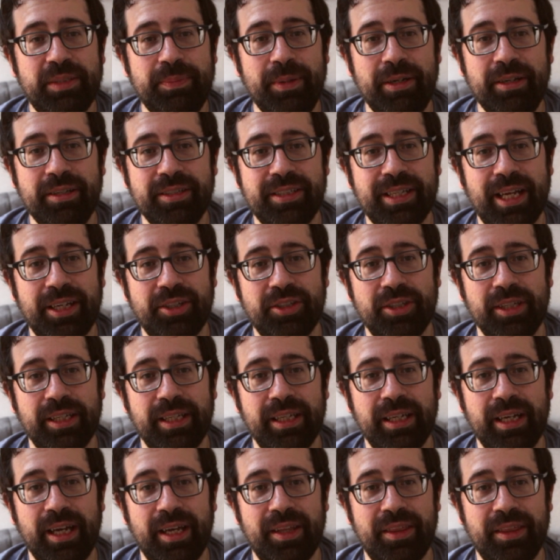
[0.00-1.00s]
experience,
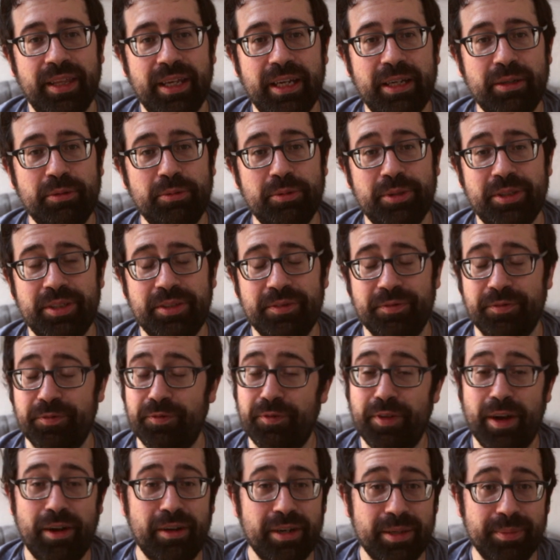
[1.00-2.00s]
actually. I think it was
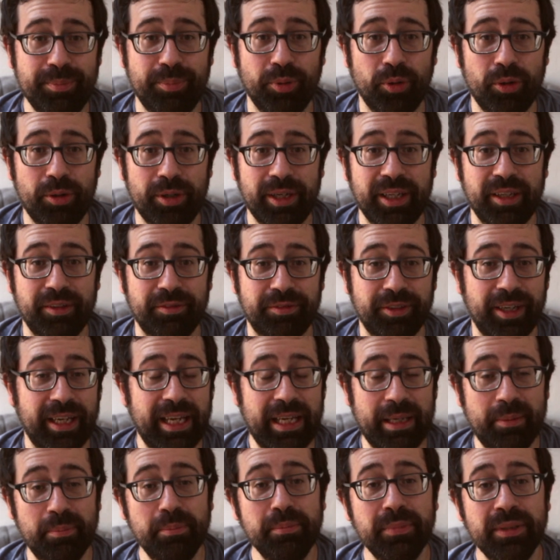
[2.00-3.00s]
very boring for
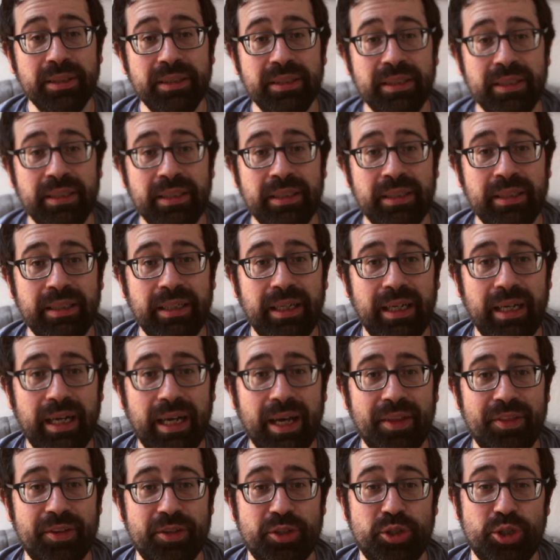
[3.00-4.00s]
him.
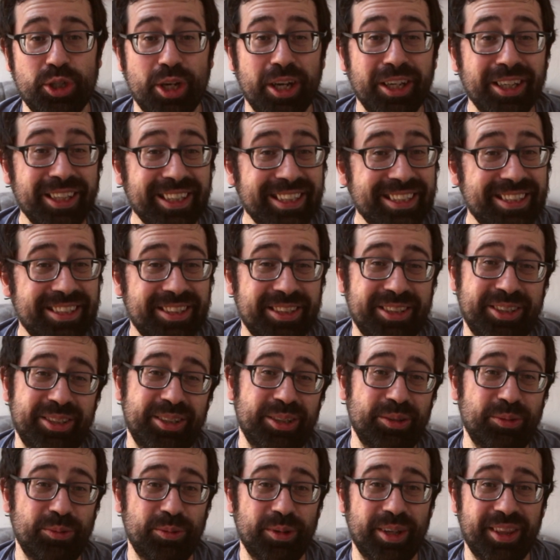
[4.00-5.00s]
The journalists
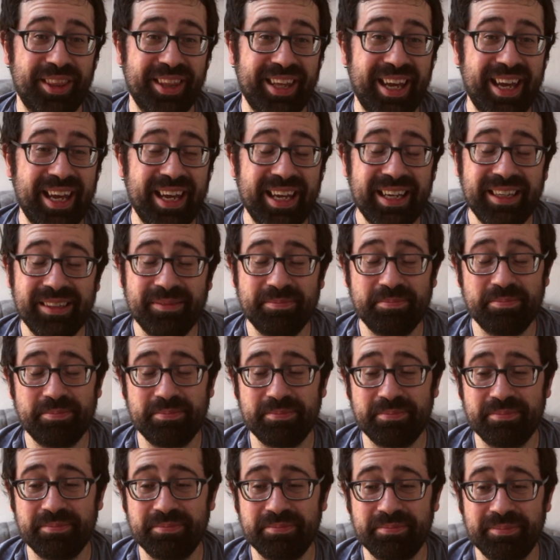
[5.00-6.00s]
that were there
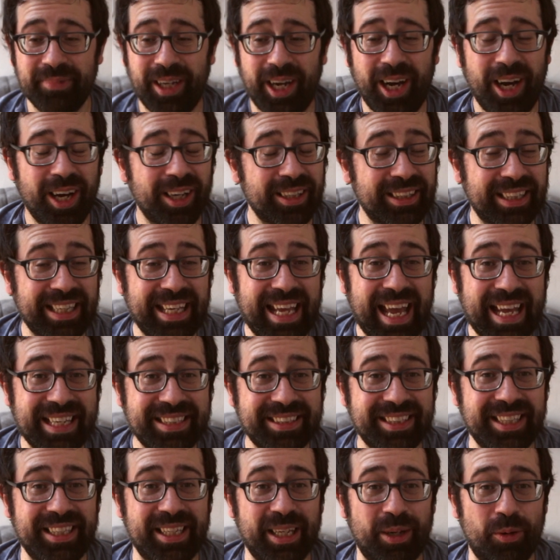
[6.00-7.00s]
hardly
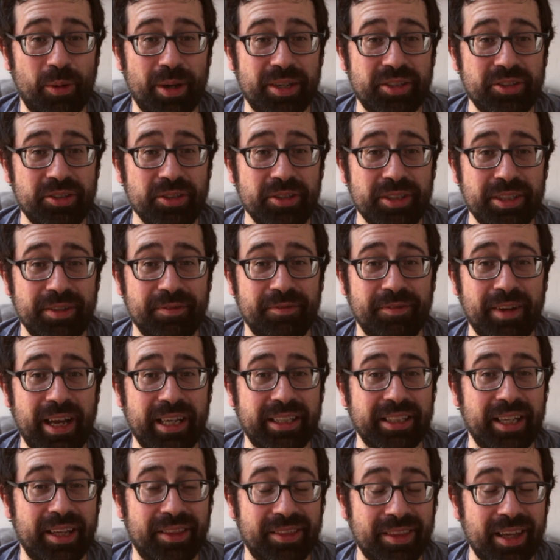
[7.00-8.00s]
asked any questions. In
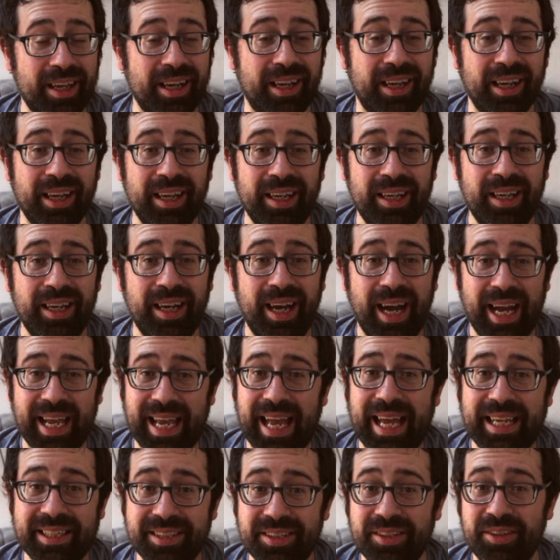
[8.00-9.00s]
fact, I think I
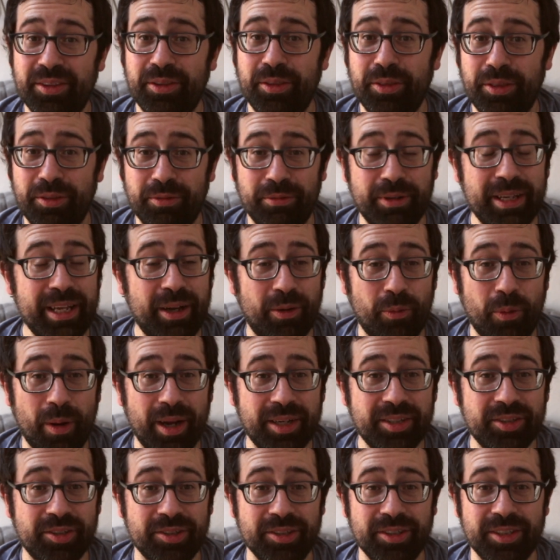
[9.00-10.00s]
asked three
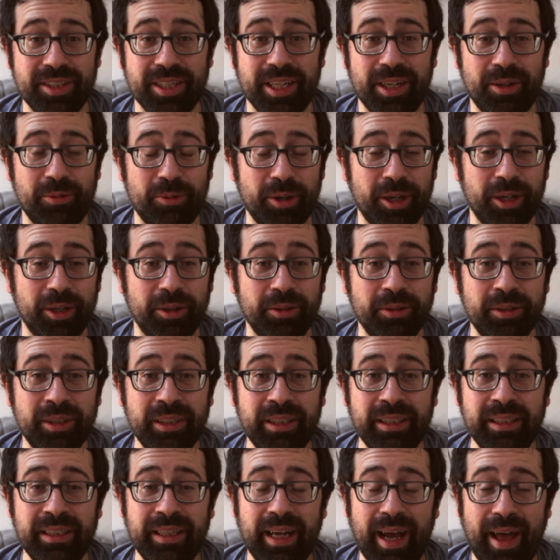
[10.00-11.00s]
questions in a row
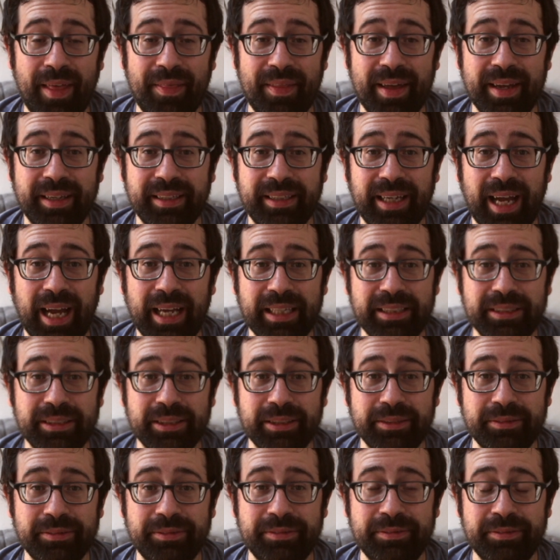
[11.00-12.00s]
and then
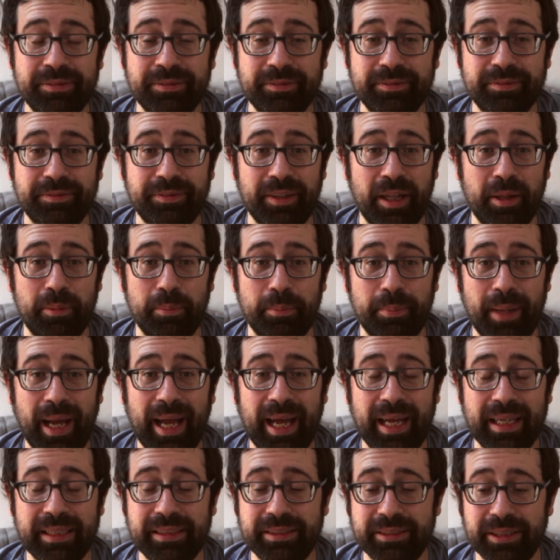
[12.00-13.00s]
kind of felt
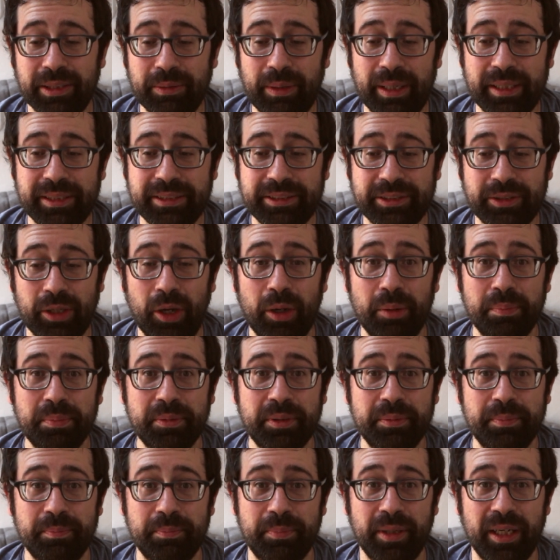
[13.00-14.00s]
bad, so I
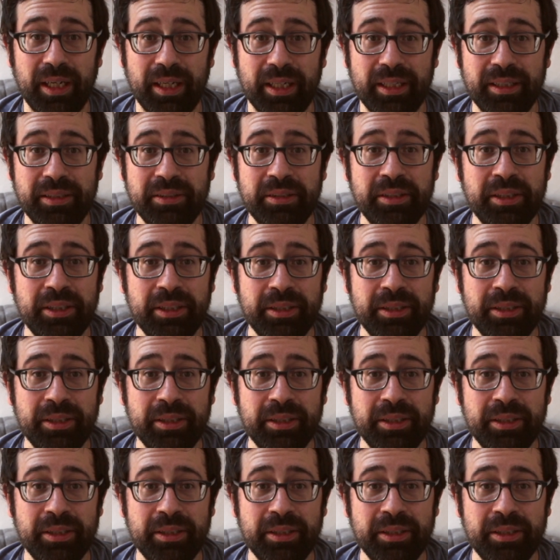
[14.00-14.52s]
stopped, but